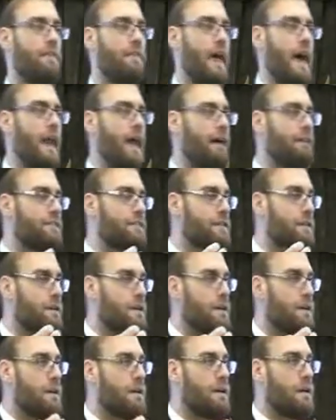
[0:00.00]
that has
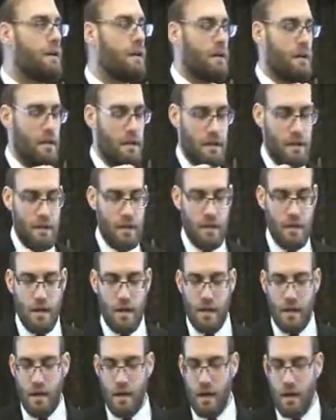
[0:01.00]

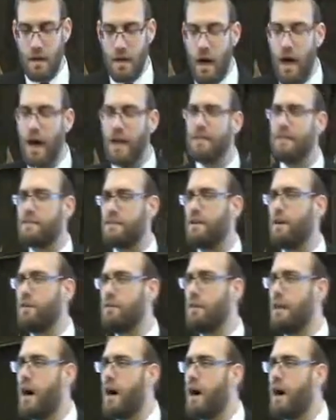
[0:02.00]
gone so